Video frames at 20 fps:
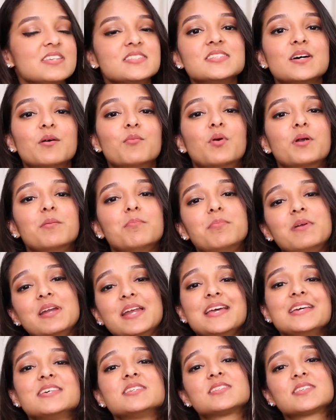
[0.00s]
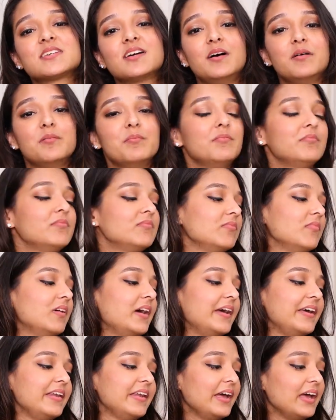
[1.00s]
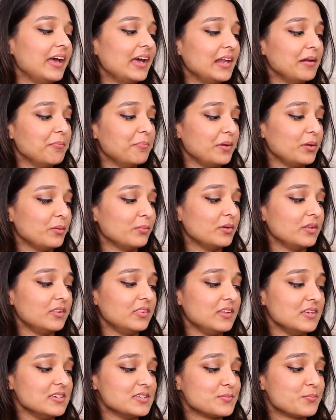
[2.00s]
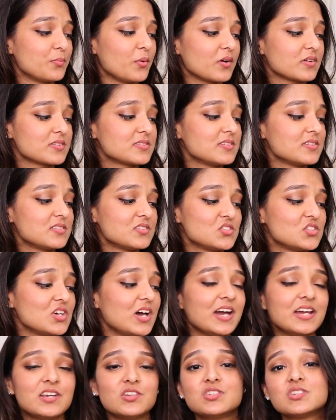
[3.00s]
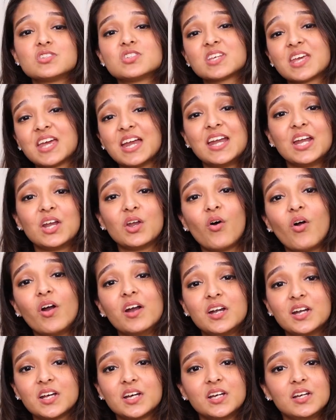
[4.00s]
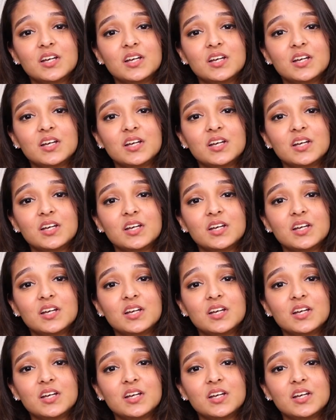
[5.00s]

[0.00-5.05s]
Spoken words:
Someone please come and help me with these boxes. I just cannot